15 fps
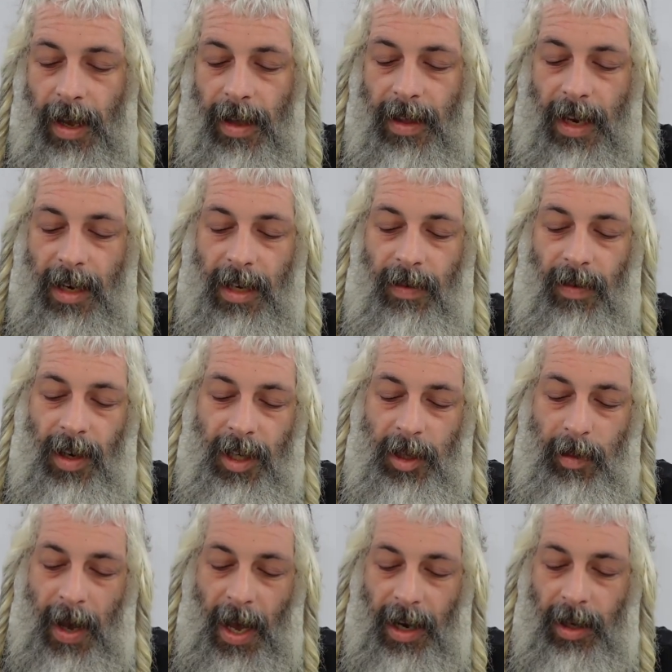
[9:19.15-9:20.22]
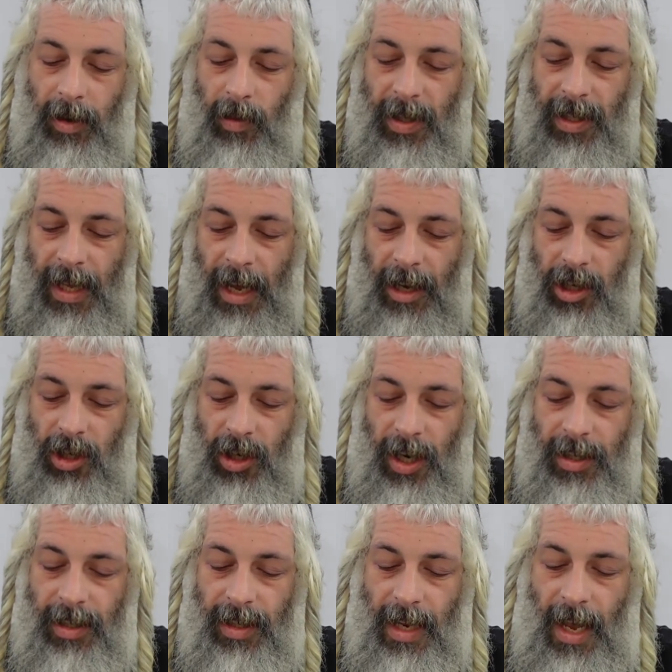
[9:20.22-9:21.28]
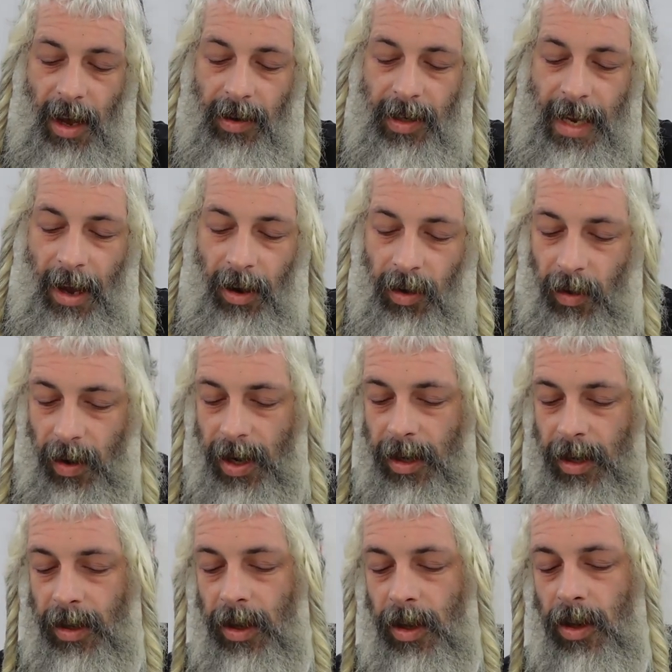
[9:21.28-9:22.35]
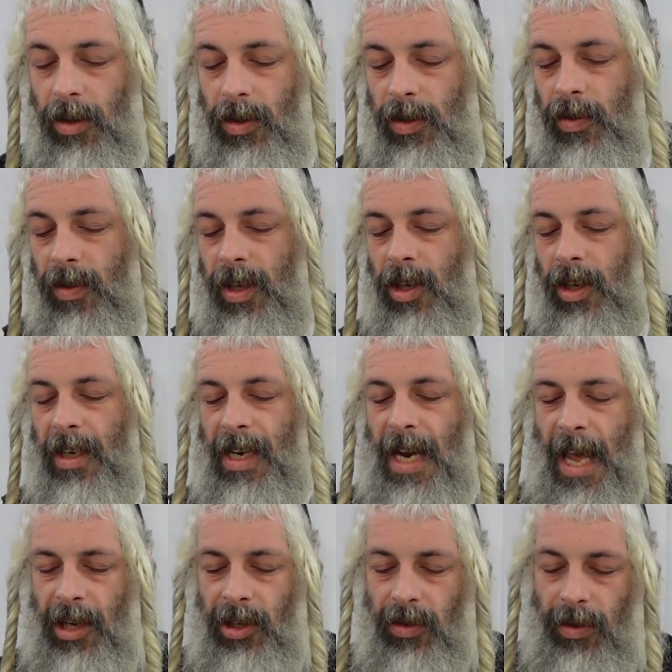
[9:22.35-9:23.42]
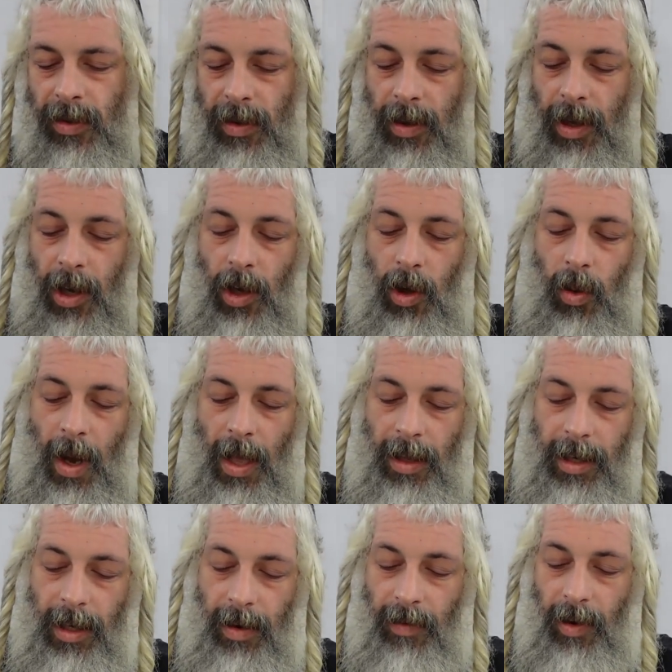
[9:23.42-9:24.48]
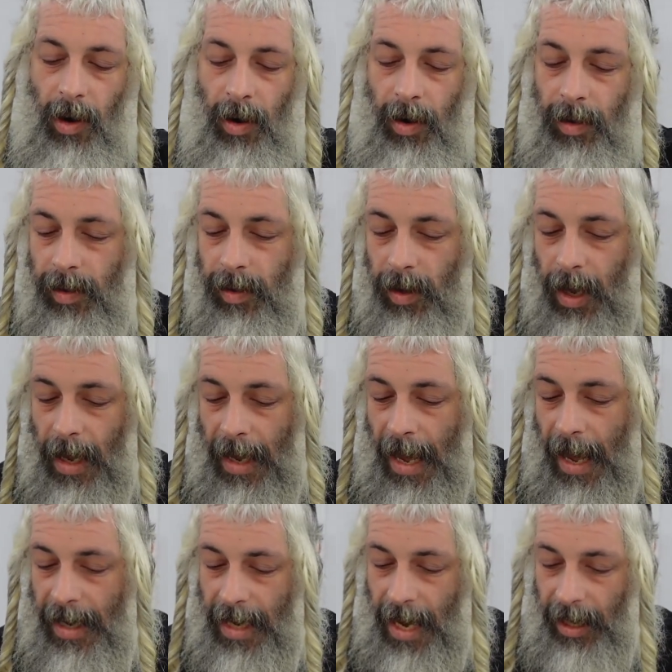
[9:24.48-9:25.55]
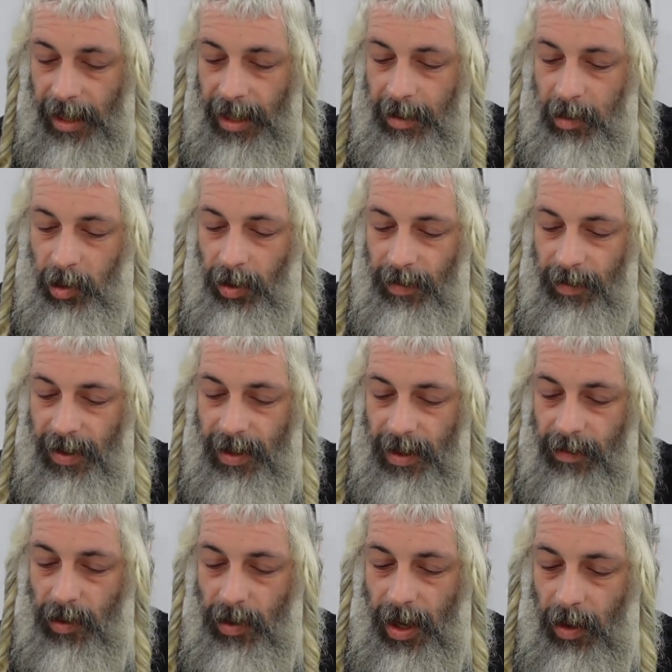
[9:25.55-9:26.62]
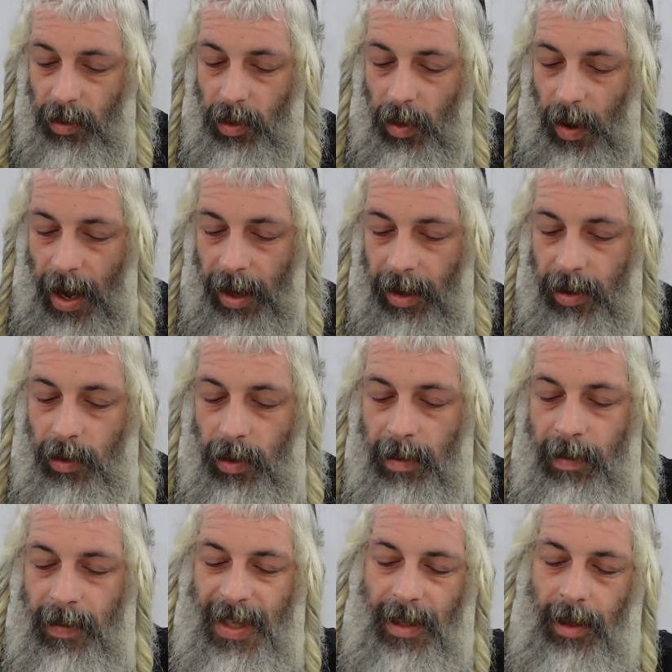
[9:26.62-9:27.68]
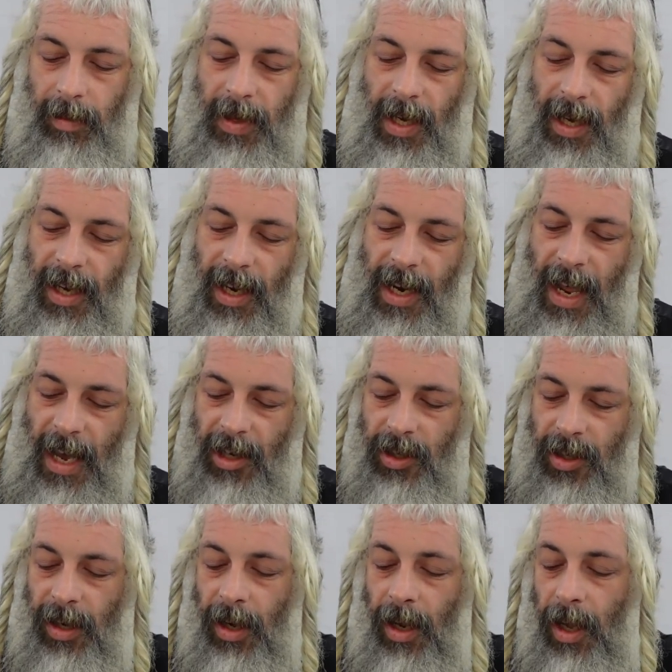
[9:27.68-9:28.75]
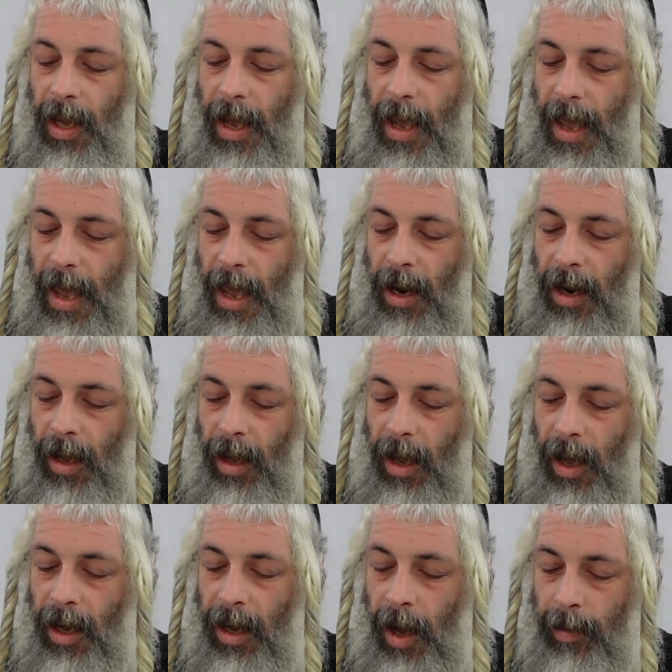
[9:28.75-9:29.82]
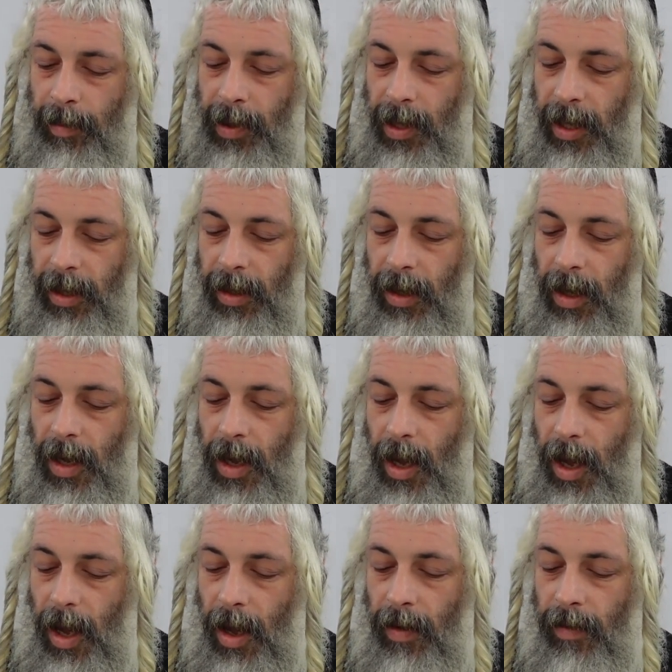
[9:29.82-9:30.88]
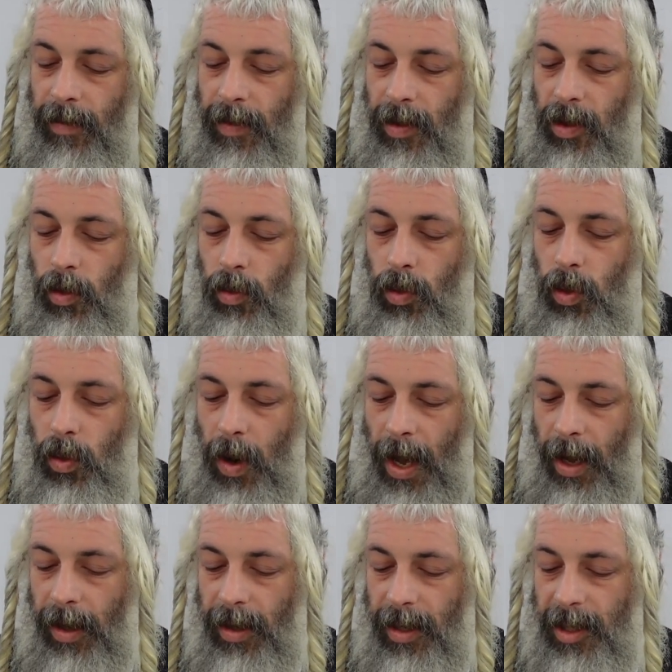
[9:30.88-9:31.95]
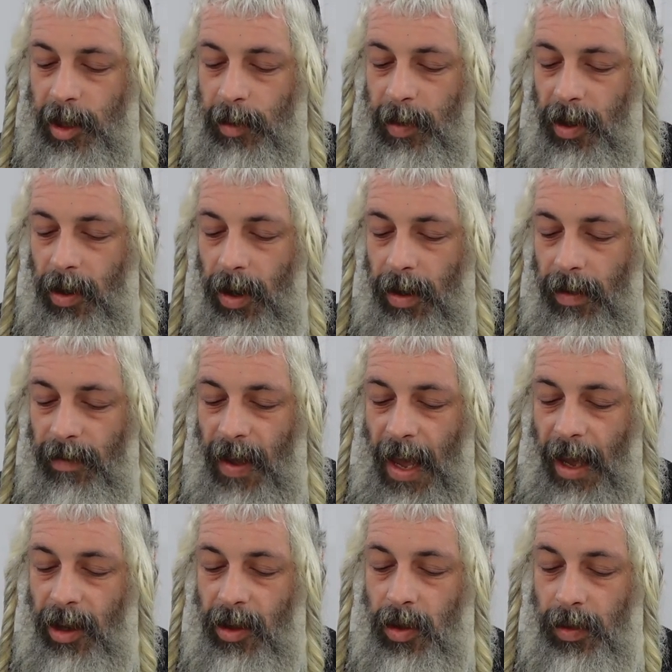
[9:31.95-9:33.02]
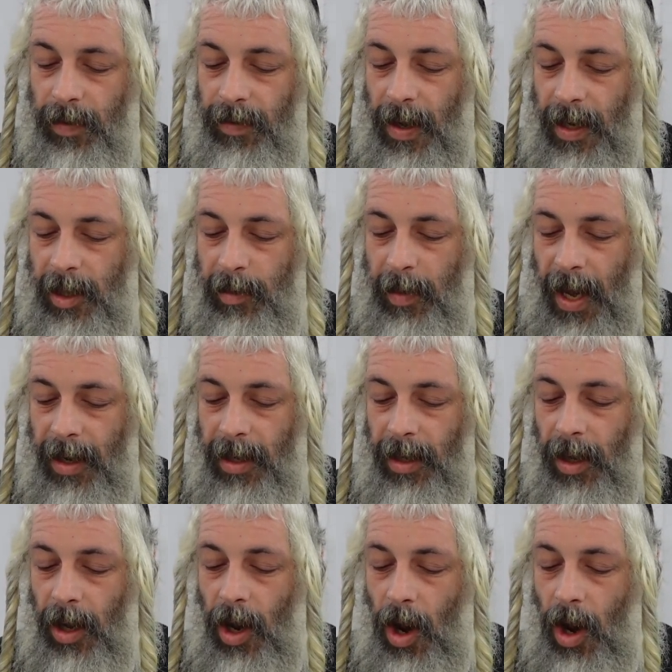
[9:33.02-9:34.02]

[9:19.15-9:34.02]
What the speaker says: that even his body was not just now downgraded to the natural quality of earth, haya chibur v'zivuk haruach, there would still be a connection and a coupling of the ruach, his spirit, the haguf, and his body.